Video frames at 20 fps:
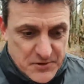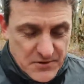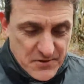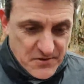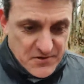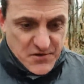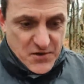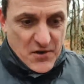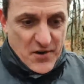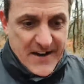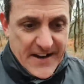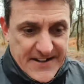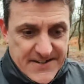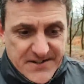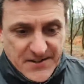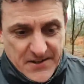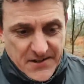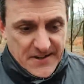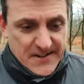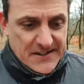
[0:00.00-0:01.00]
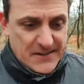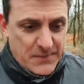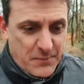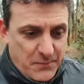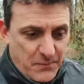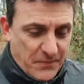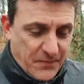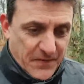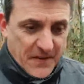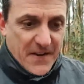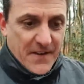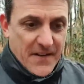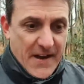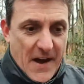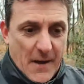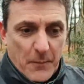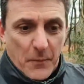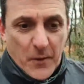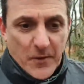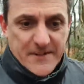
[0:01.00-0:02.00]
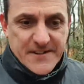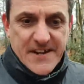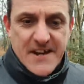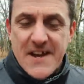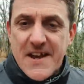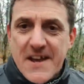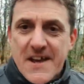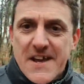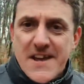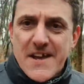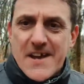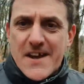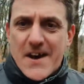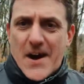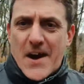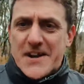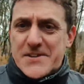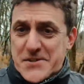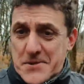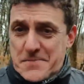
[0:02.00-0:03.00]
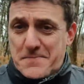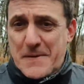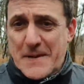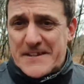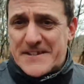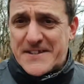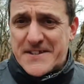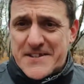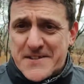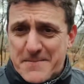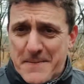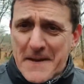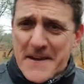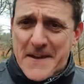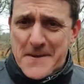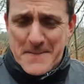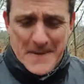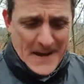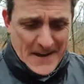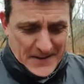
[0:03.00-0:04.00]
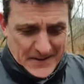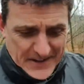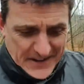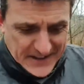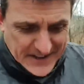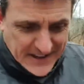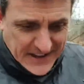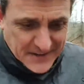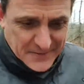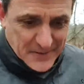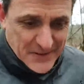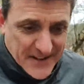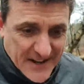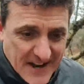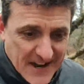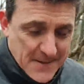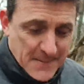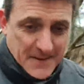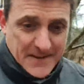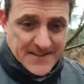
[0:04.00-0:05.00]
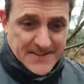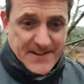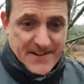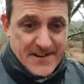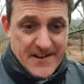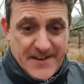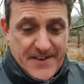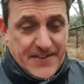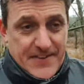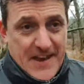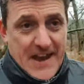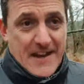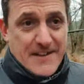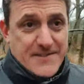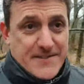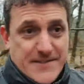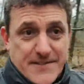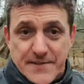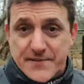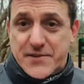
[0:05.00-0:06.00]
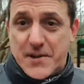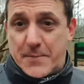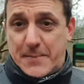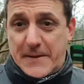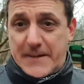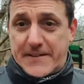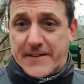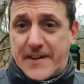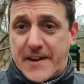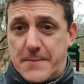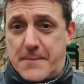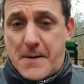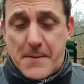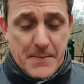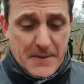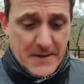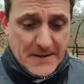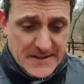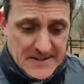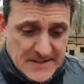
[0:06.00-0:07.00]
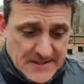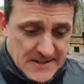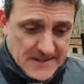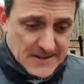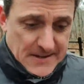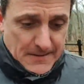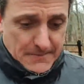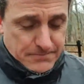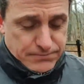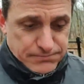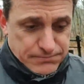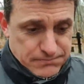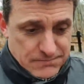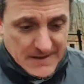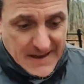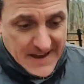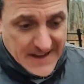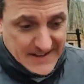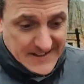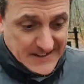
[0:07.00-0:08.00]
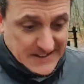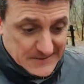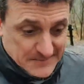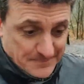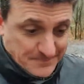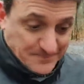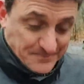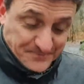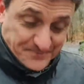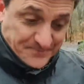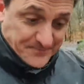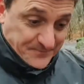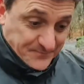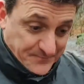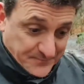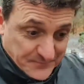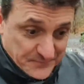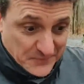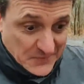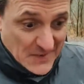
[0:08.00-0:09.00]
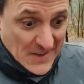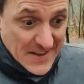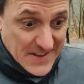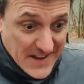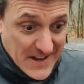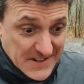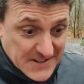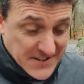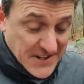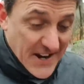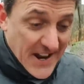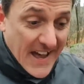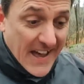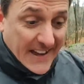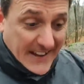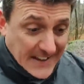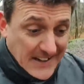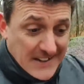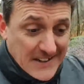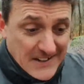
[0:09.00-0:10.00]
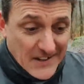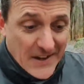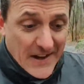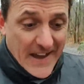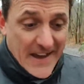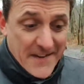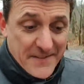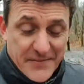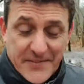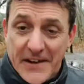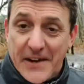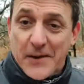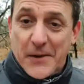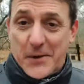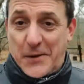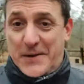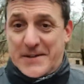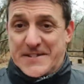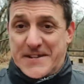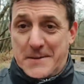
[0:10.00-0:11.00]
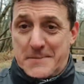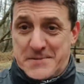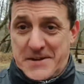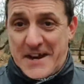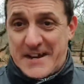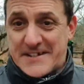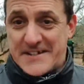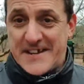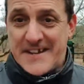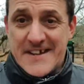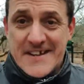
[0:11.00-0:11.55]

trying to figure out what I should best speak about on any given day, because there are thousands of topics that come up. And today I have settled on a subject,